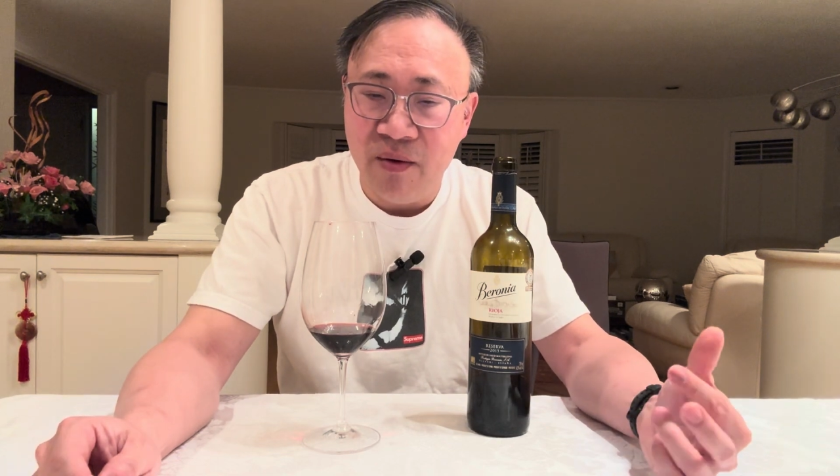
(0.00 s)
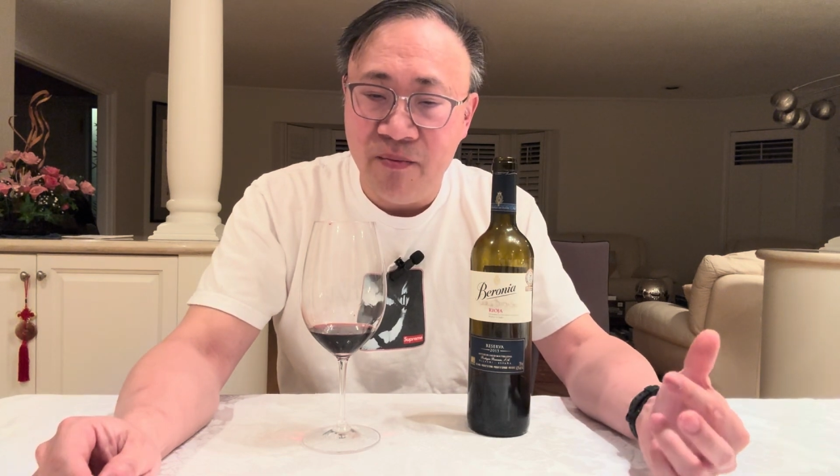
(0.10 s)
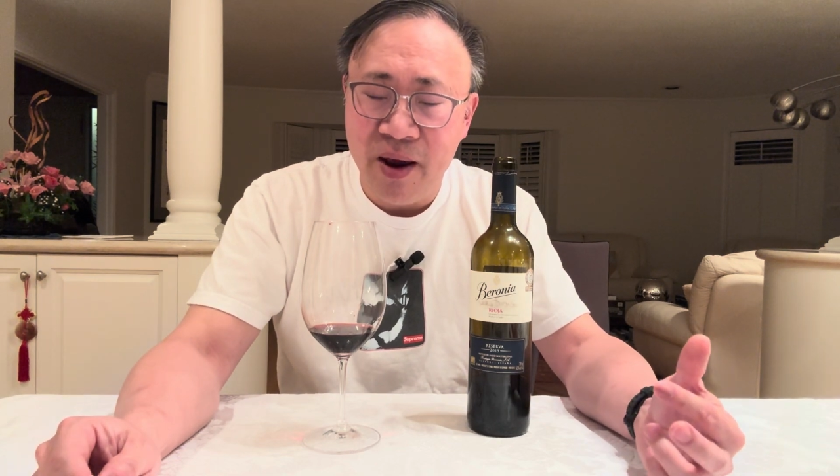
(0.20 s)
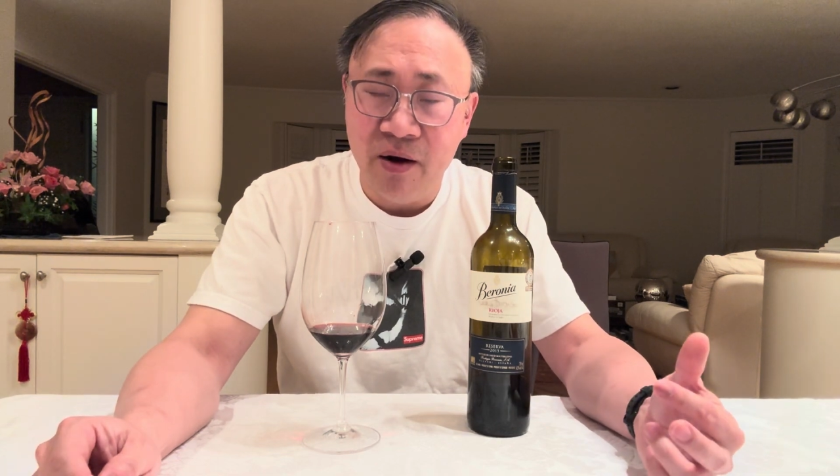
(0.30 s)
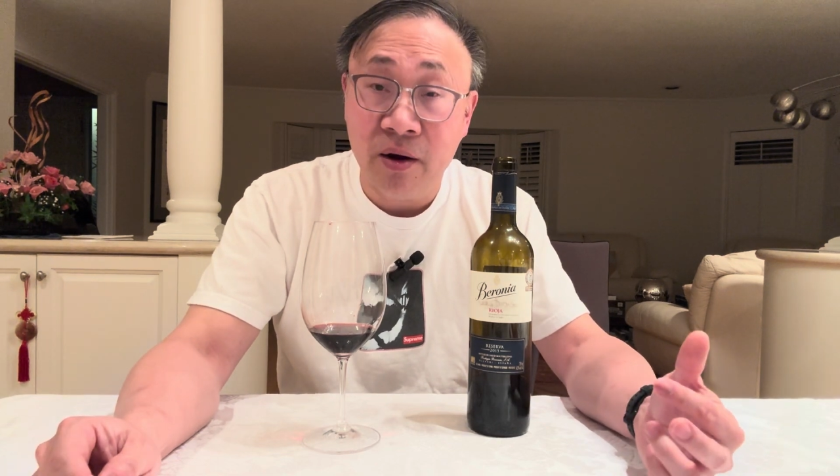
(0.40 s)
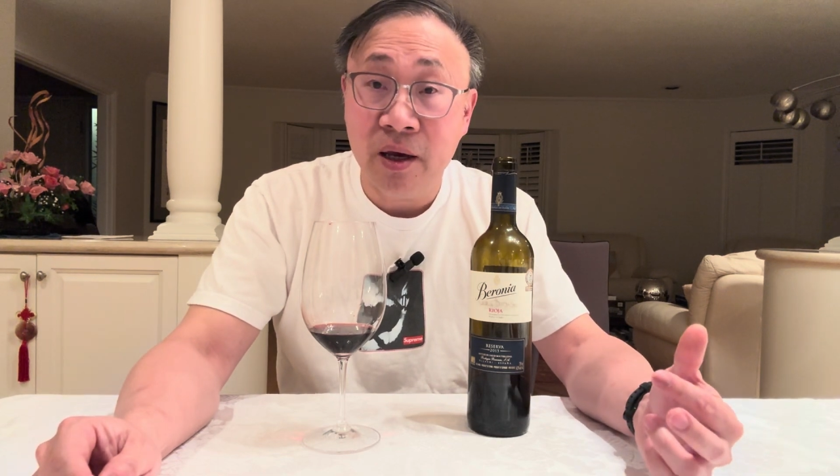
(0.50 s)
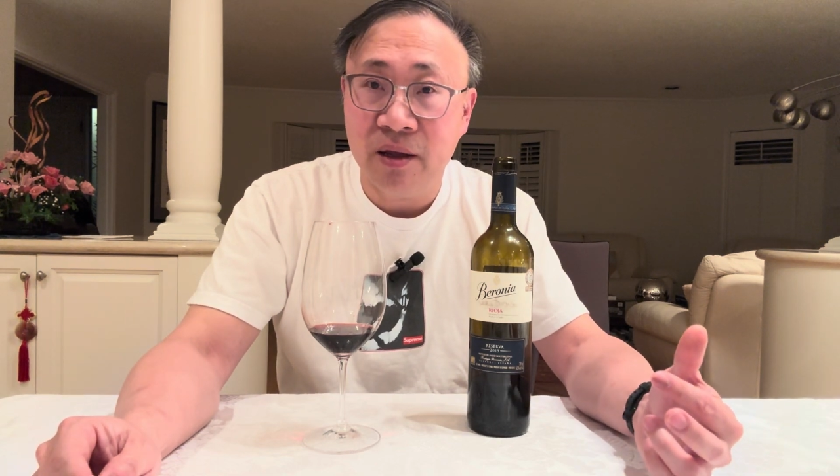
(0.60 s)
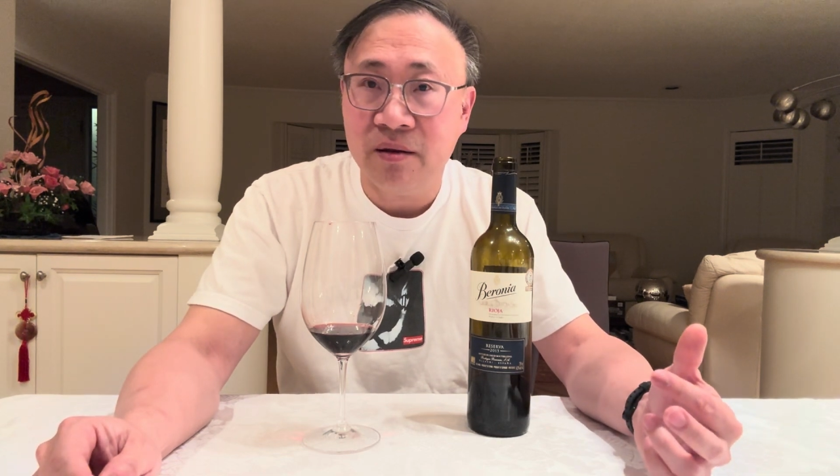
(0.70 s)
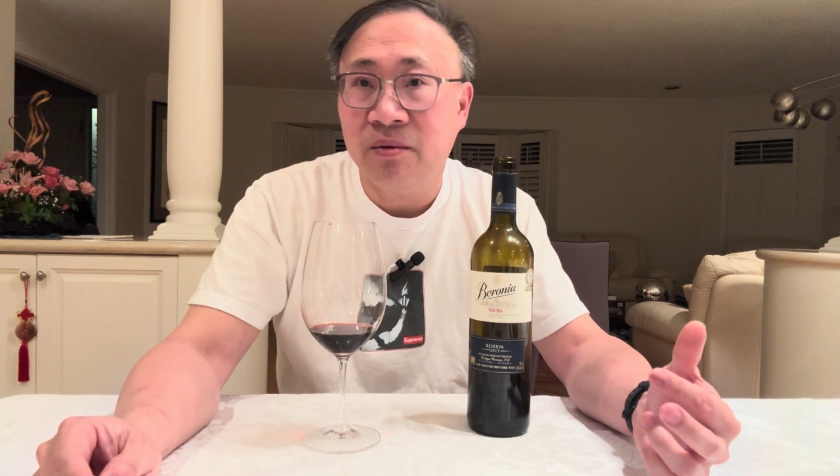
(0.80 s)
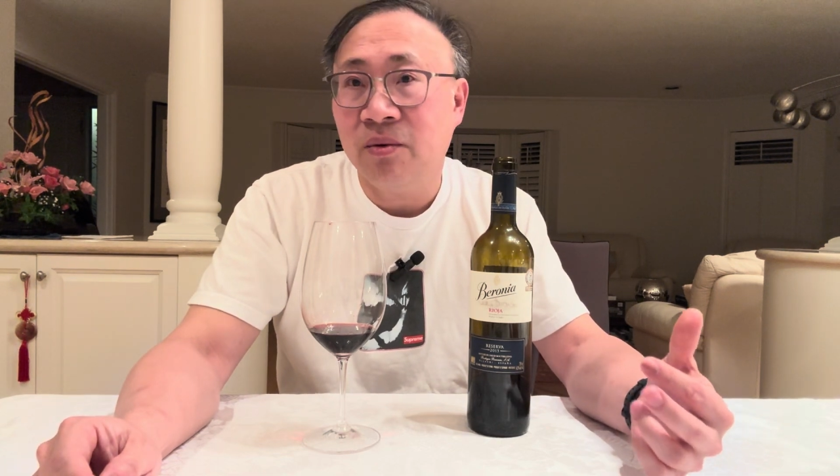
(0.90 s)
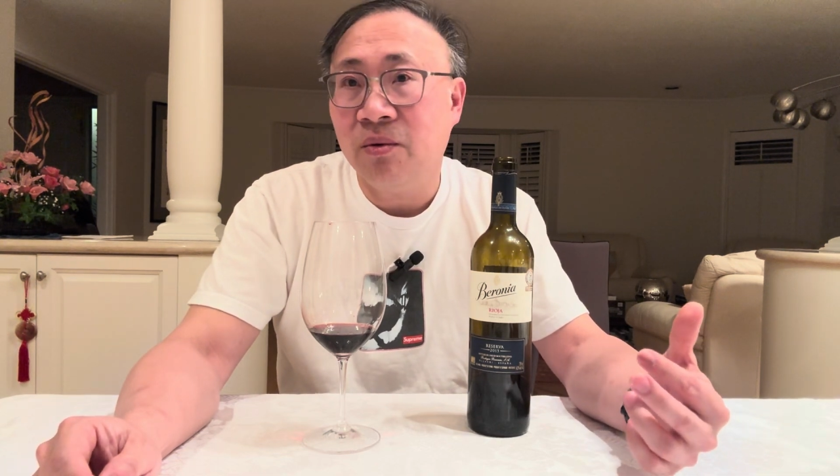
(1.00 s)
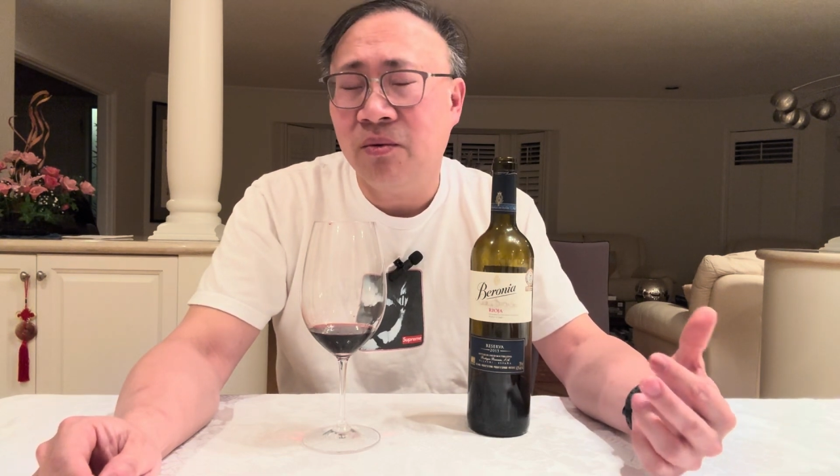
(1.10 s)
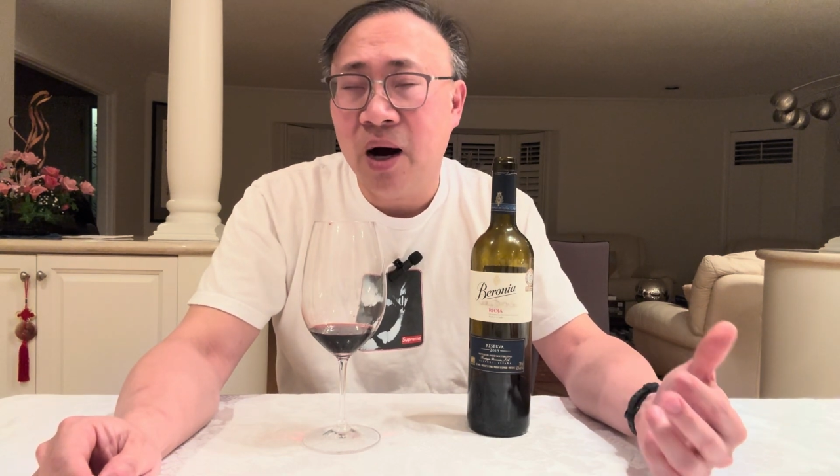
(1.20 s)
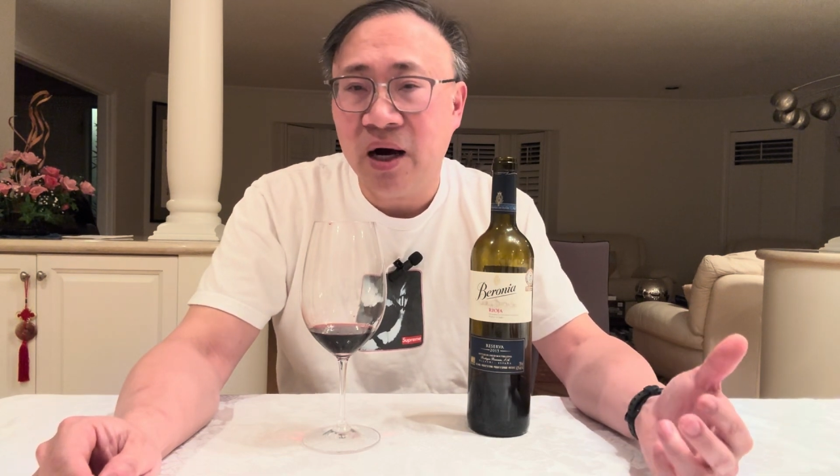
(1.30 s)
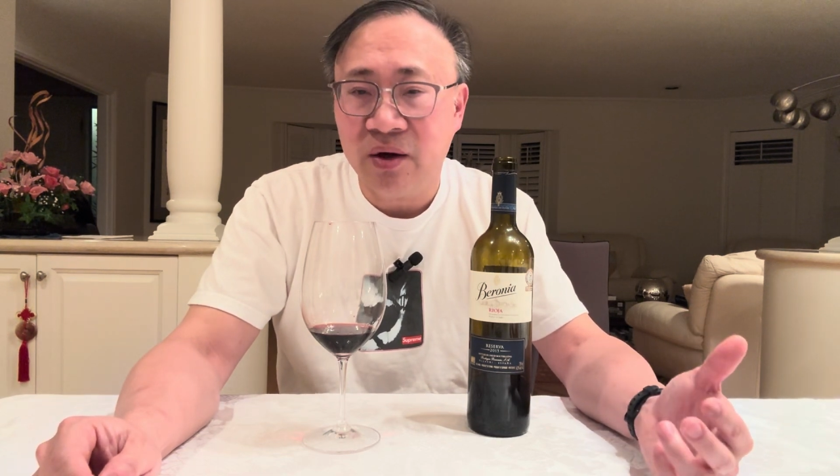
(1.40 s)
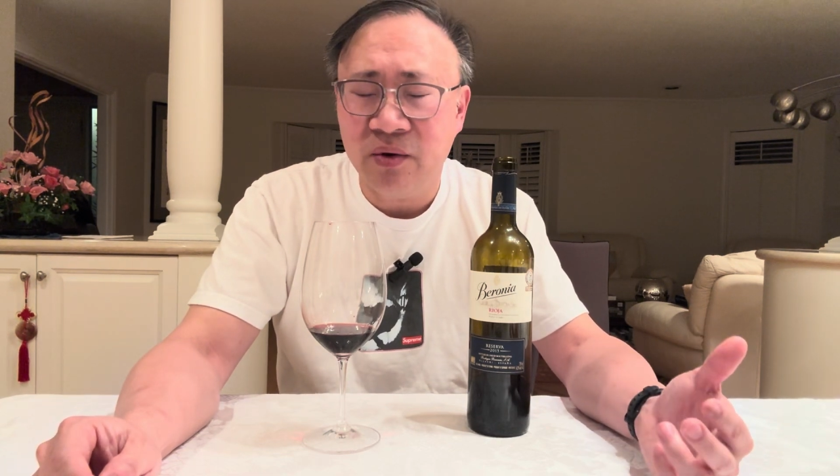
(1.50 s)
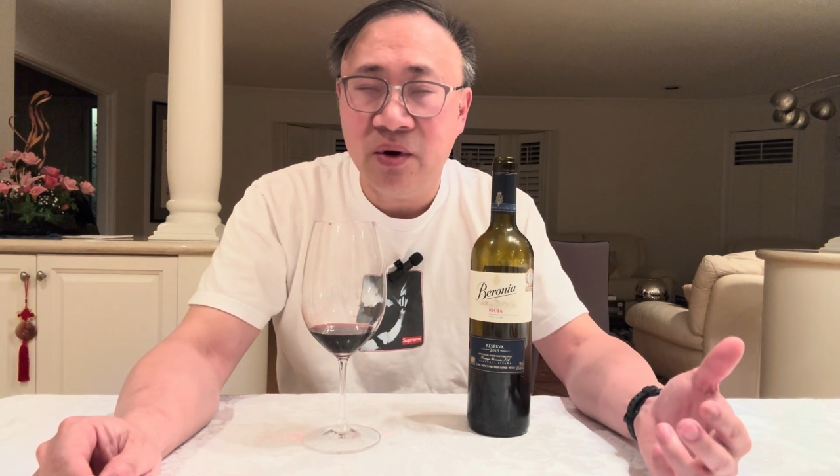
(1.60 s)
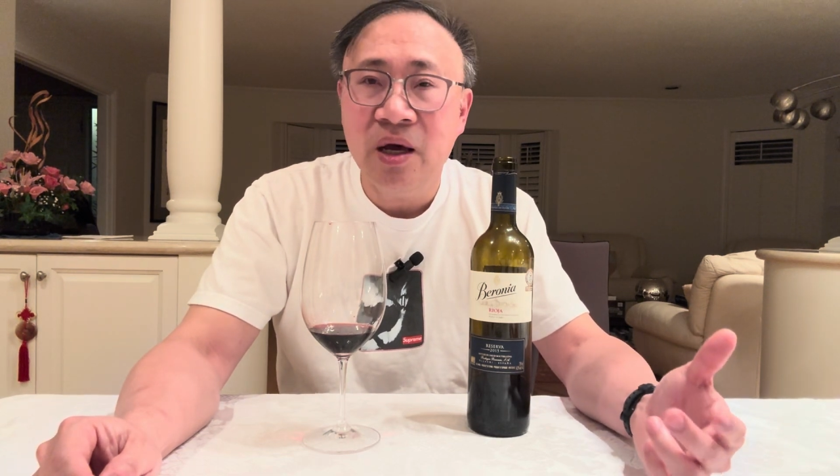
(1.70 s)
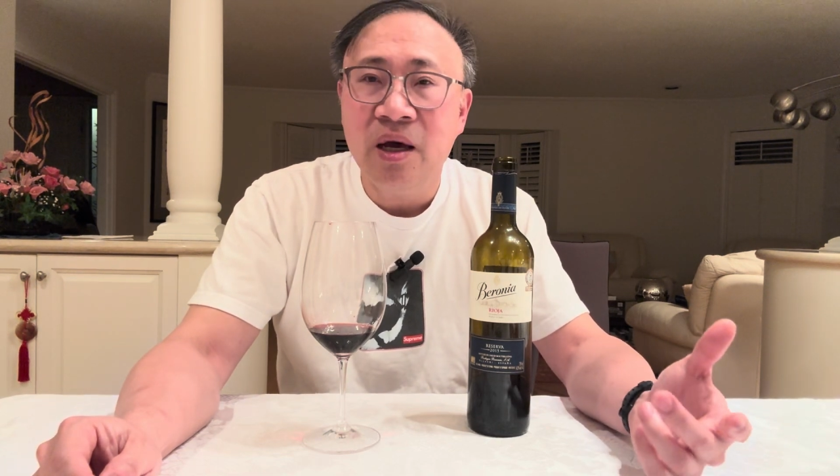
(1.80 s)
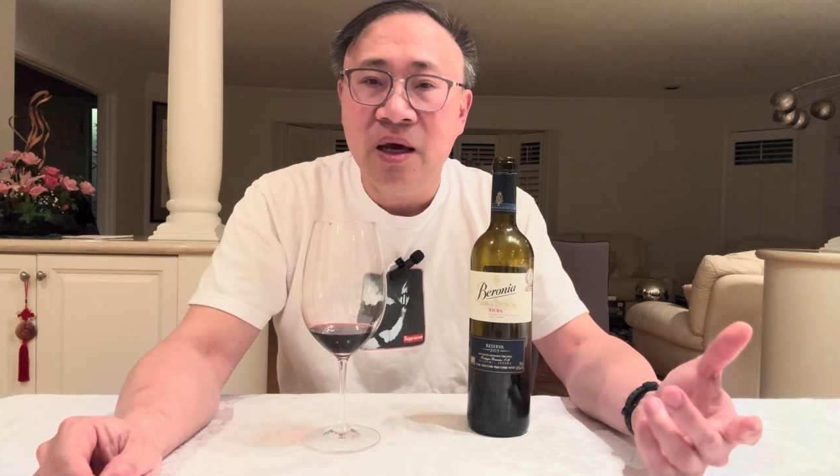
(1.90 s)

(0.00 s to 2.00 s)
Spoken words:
American Wagyu